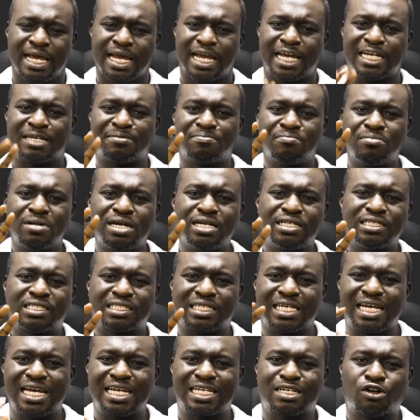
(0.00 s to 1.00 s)
It
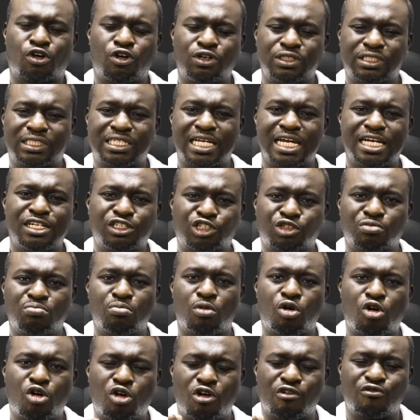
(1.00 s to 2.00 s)
means it contains
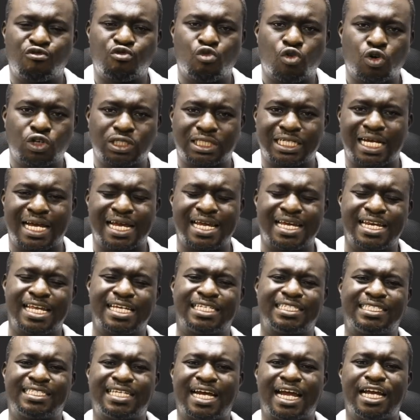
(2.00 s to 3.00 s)
more of water. It
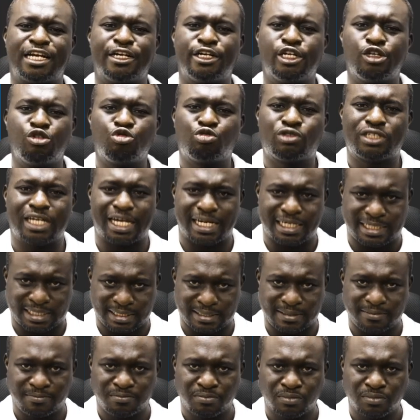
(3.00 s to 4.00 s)
is diluted.